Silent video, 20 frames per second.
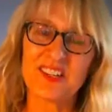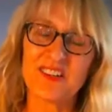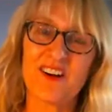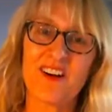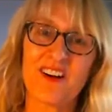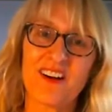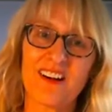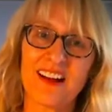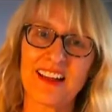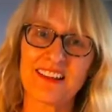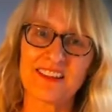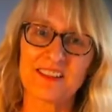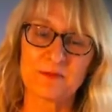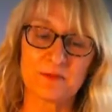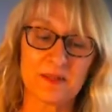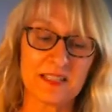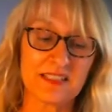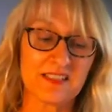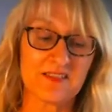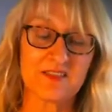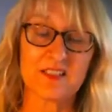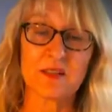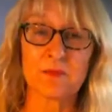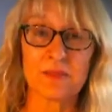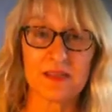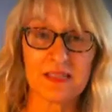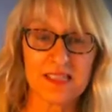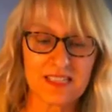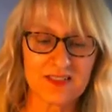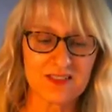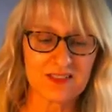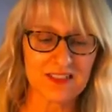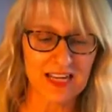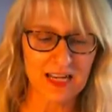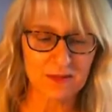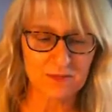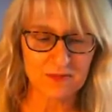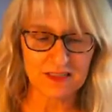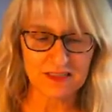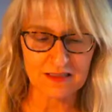You are at this place of completion,
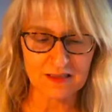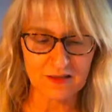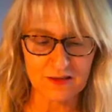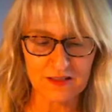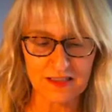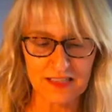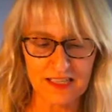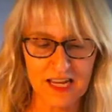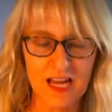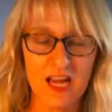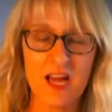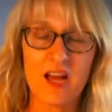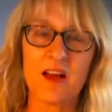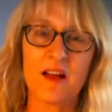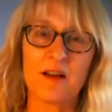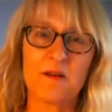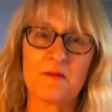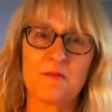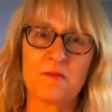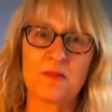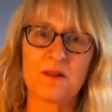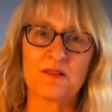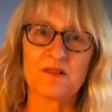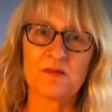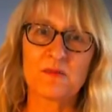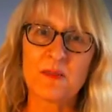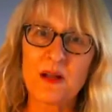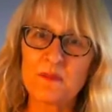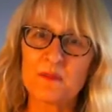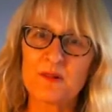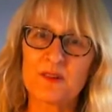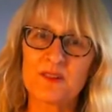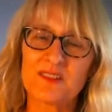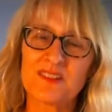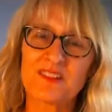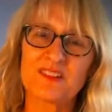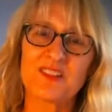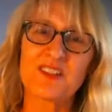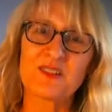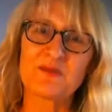absolutely. But remember
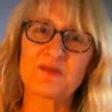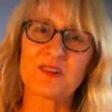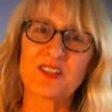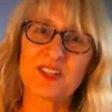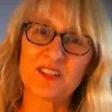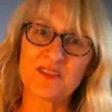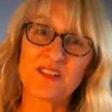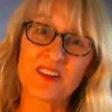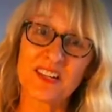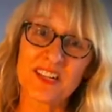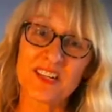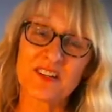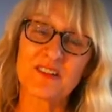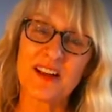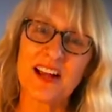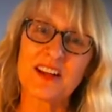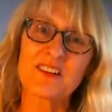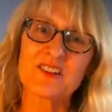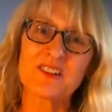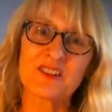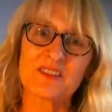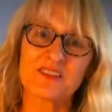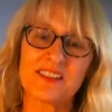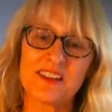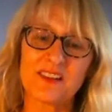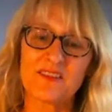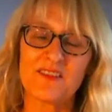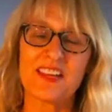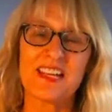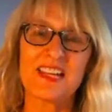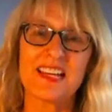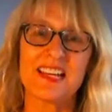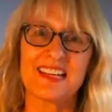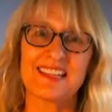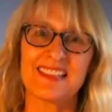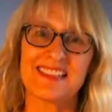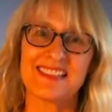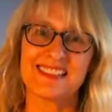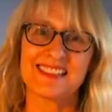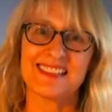the good work you've already grounded yourself
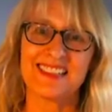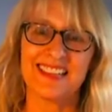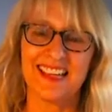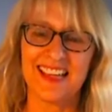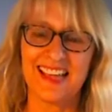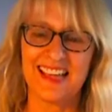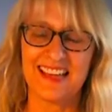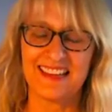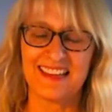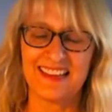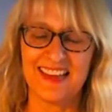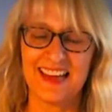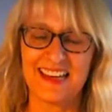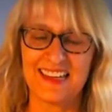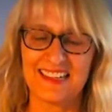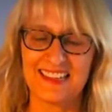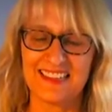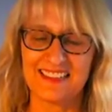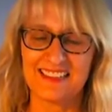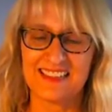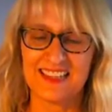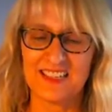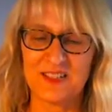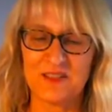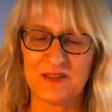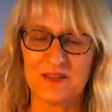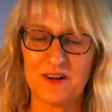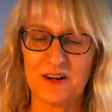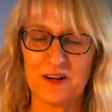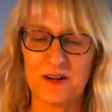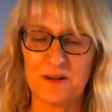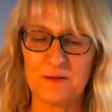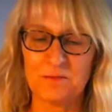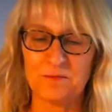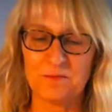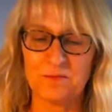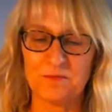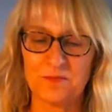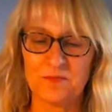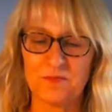in, and that is that you are
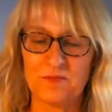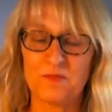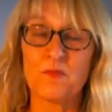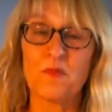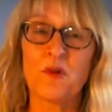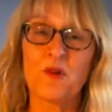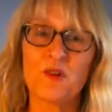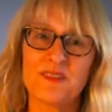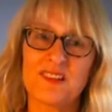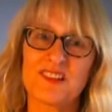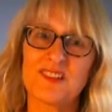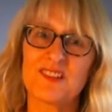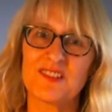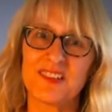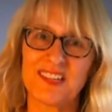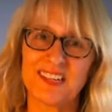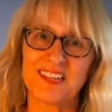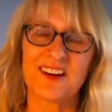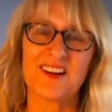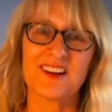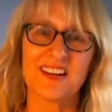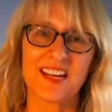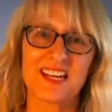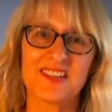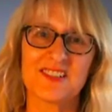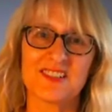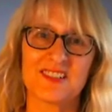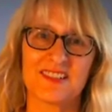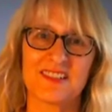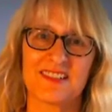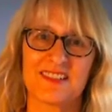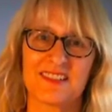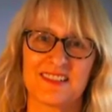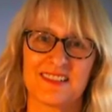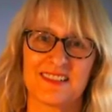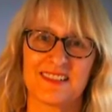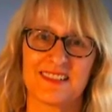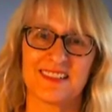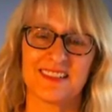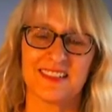more than your incarnation,
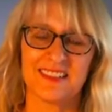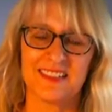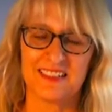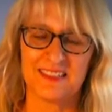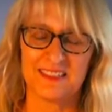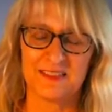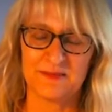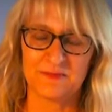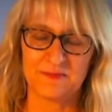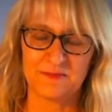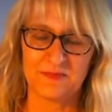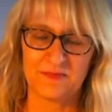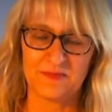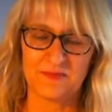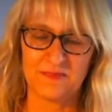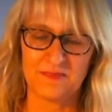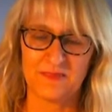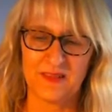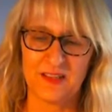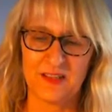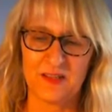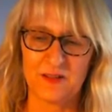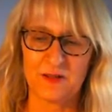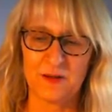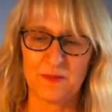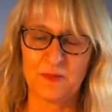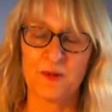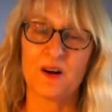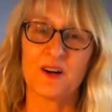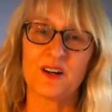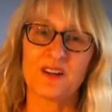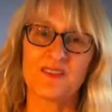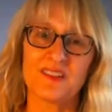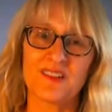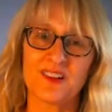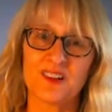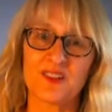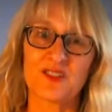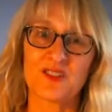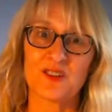that you are part of a
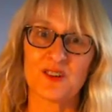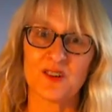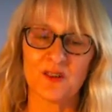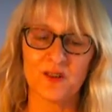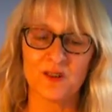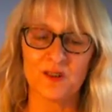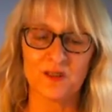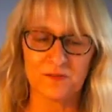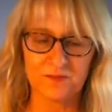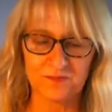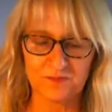larger whole.